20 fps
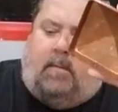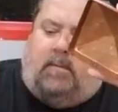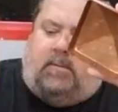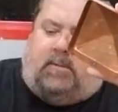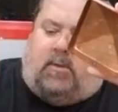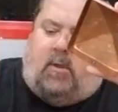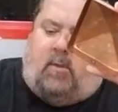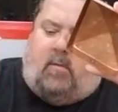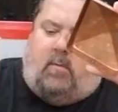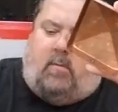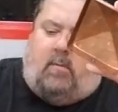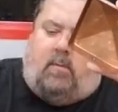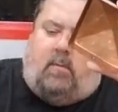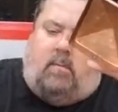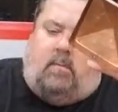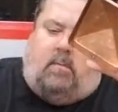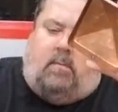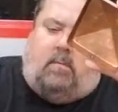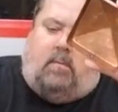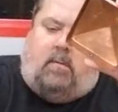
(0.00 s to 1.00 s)
So,
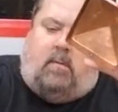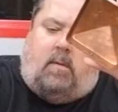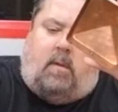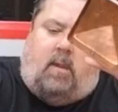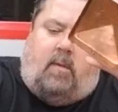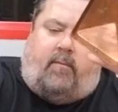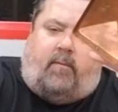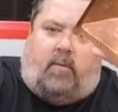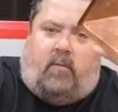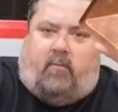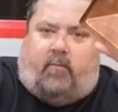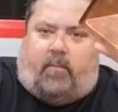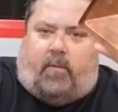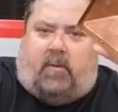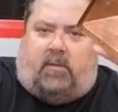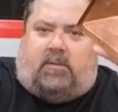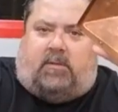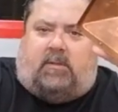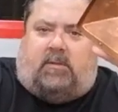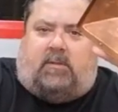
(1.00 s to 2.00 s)
if you've
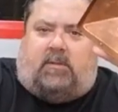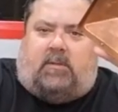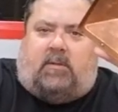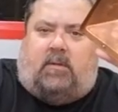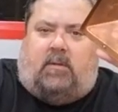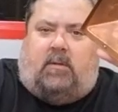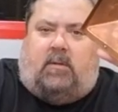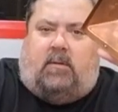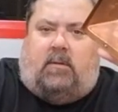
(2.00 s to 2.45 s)
purchased